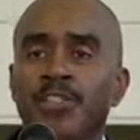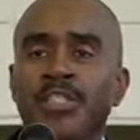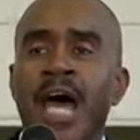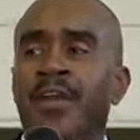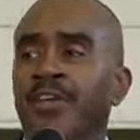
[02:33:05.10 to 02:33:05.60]

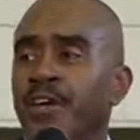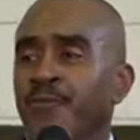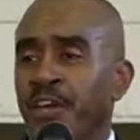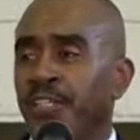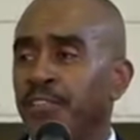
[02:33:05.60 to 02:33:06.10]
Stand on
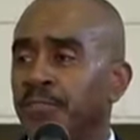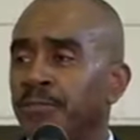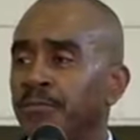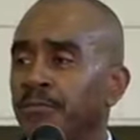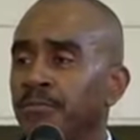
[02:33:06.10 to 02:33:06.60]
your feet.
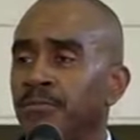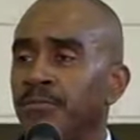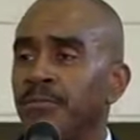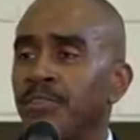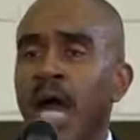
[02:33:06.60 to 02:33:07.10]

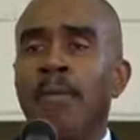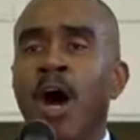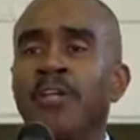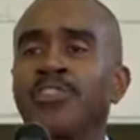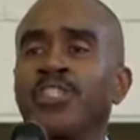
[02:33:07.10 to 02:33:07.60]

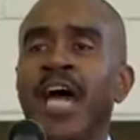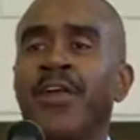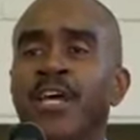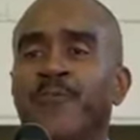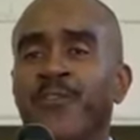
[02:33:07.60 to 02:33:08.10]
Come on,
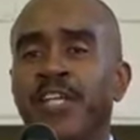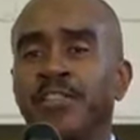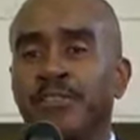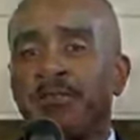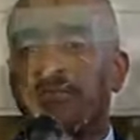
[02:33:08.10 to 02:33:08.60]
stand on your feet.